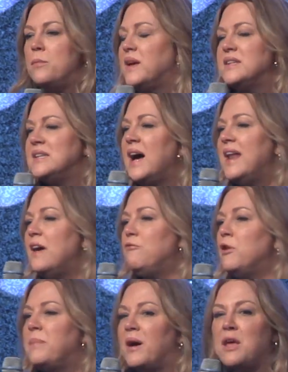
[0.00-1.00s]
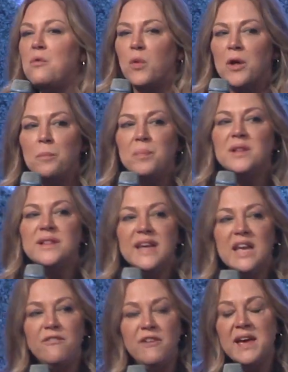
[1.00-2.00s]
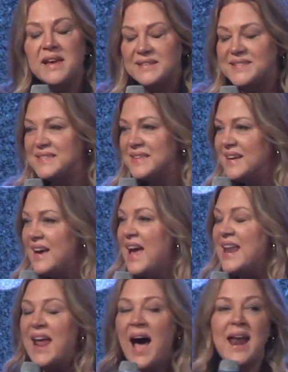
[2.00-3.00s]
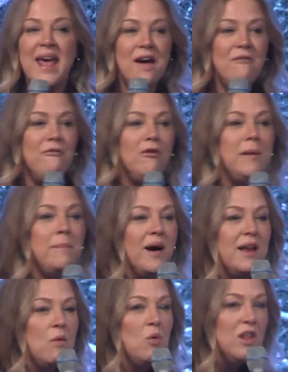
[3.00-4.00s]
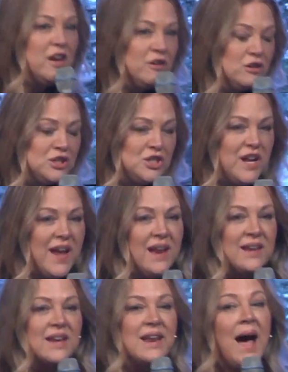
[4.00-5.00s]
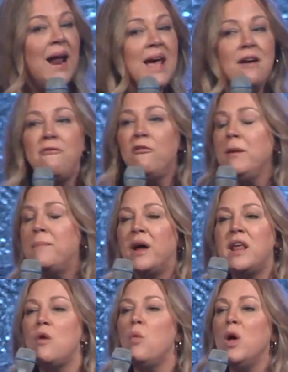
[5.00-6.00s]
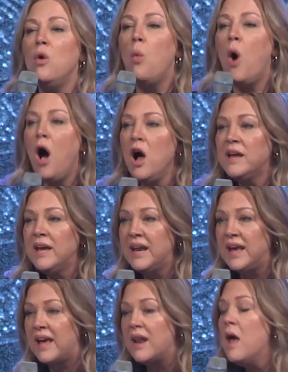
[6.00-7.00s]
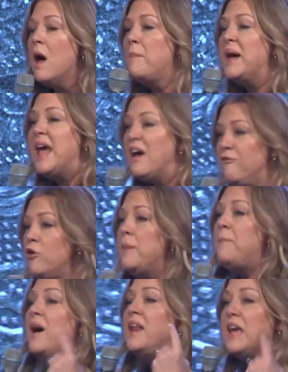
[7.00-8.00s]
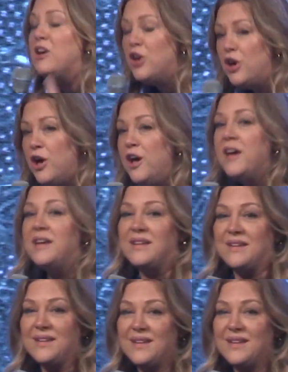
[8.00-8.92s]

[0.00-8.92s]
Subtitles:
Because not everybody will believe it. Not everybody will understand it. Not everybody will walk in it. But everybody could.